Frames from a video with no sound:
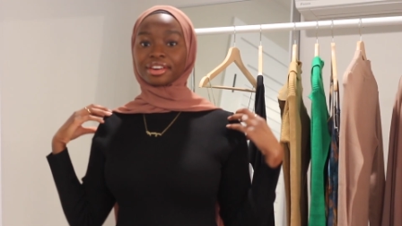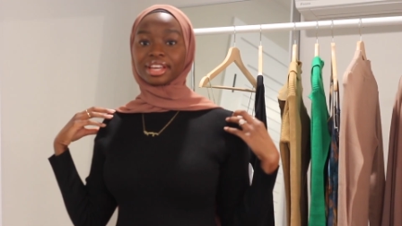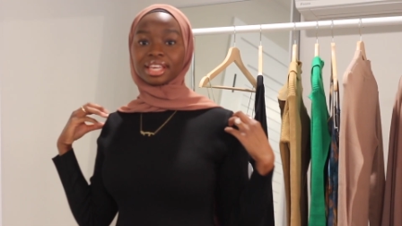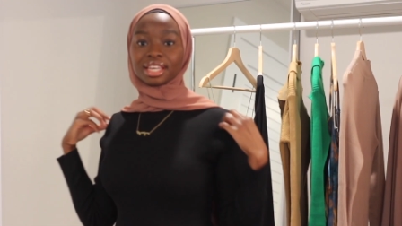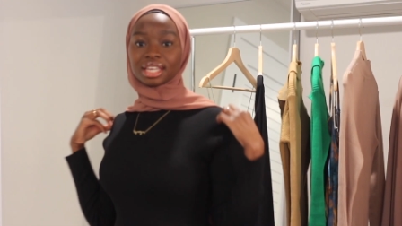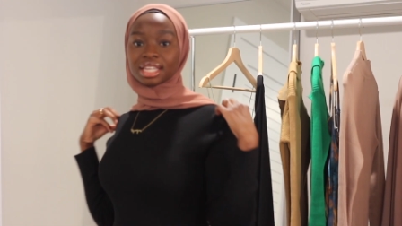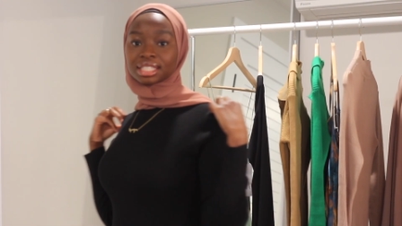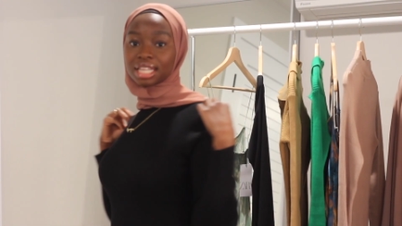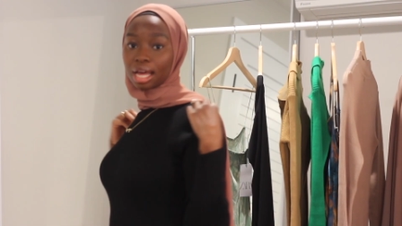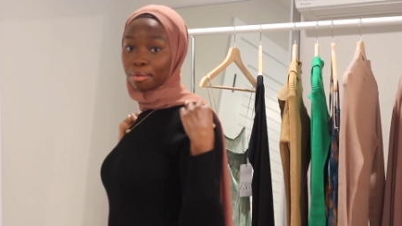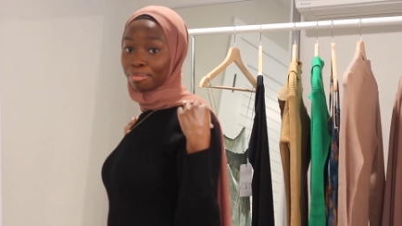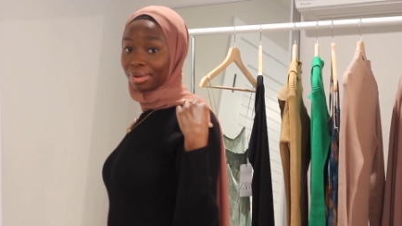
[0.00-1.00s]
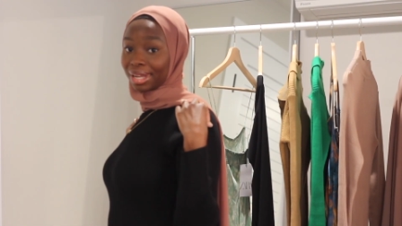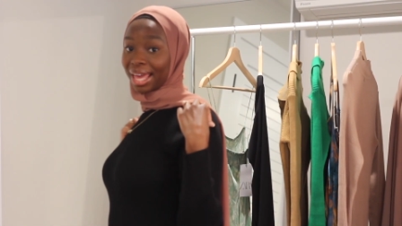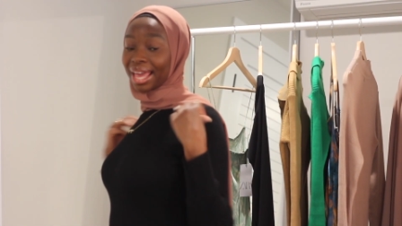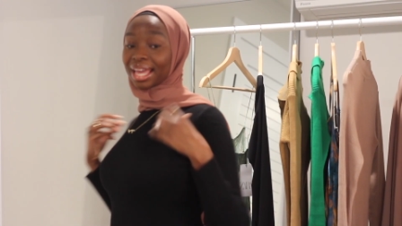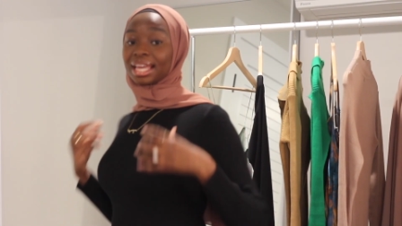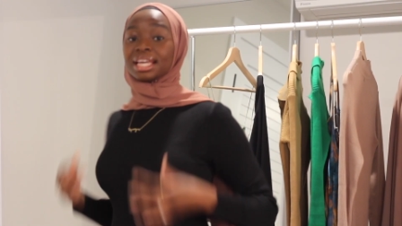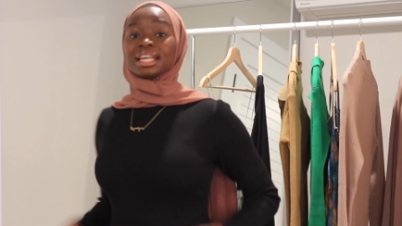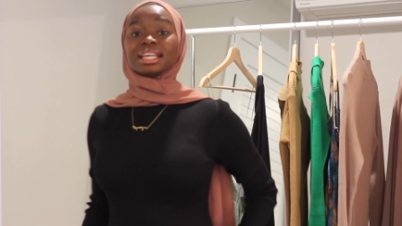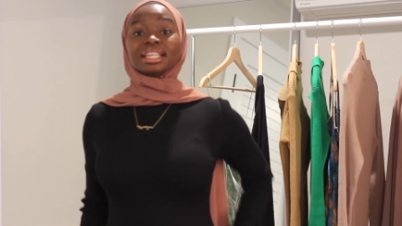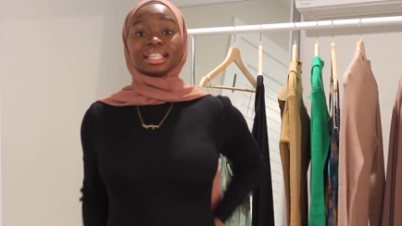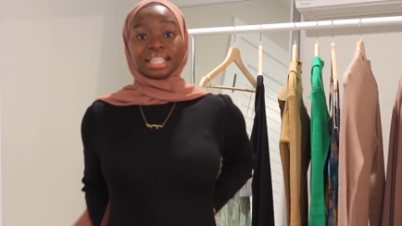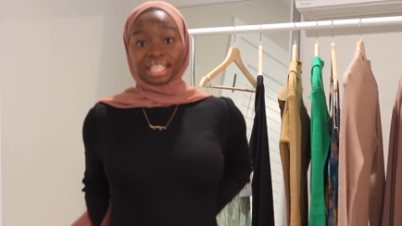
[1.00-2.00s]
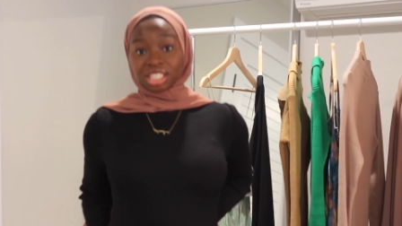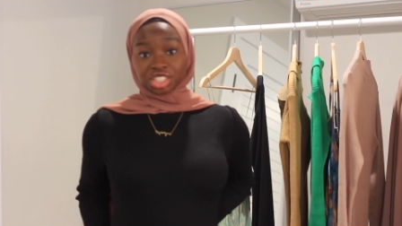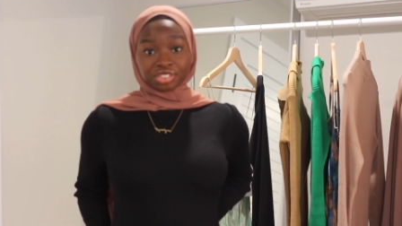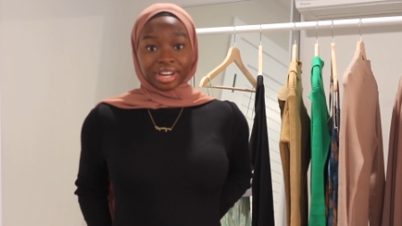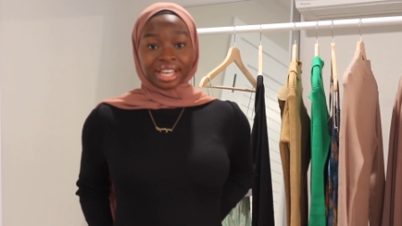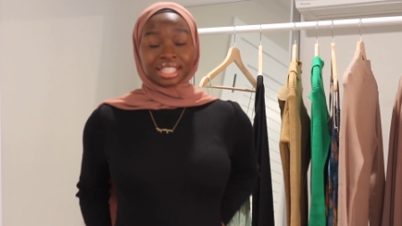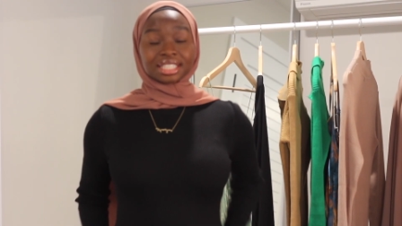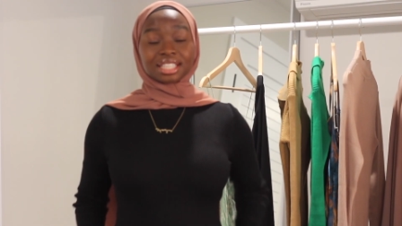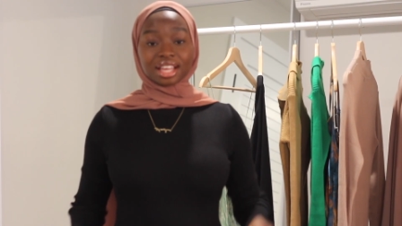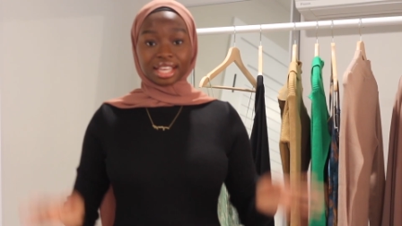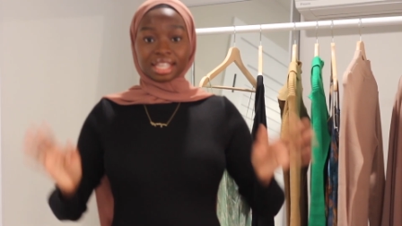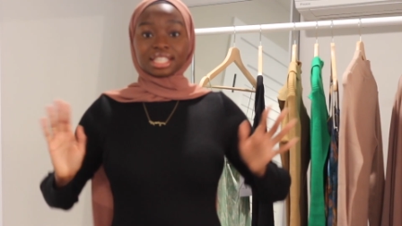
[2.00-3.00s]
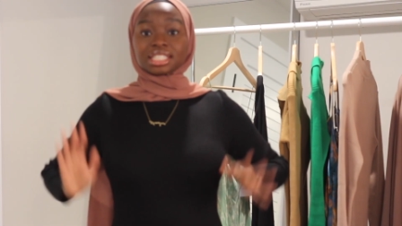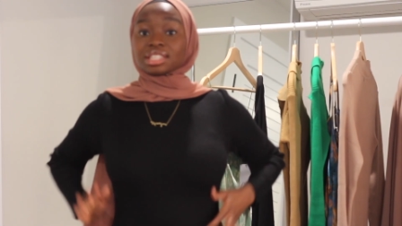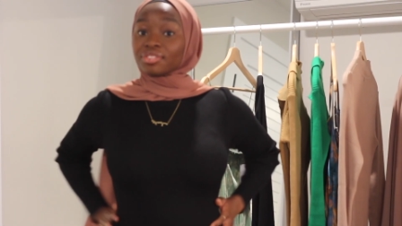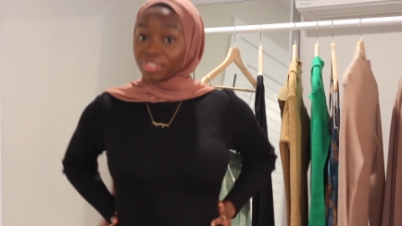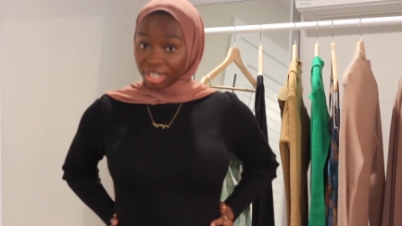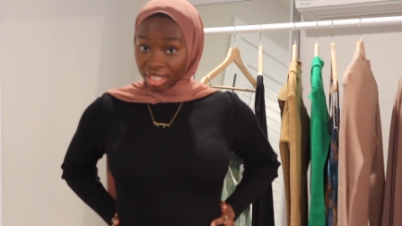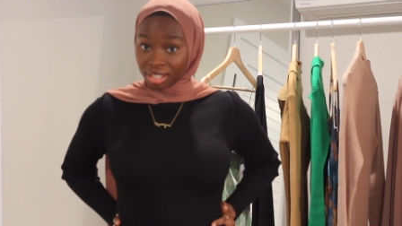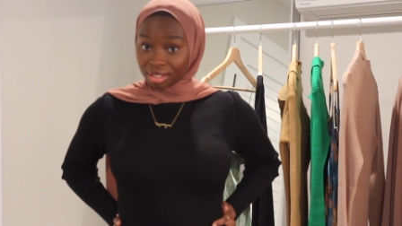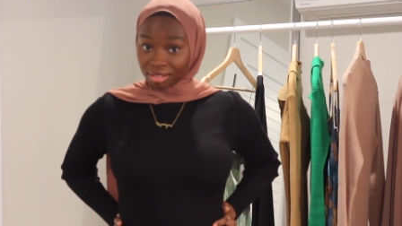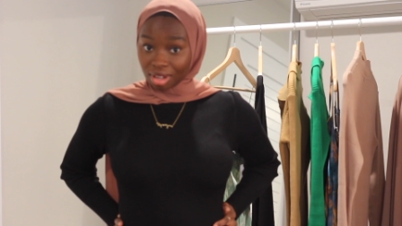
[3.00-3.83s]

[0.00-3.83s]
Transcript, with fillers: It is a black knit dress. It is fitted,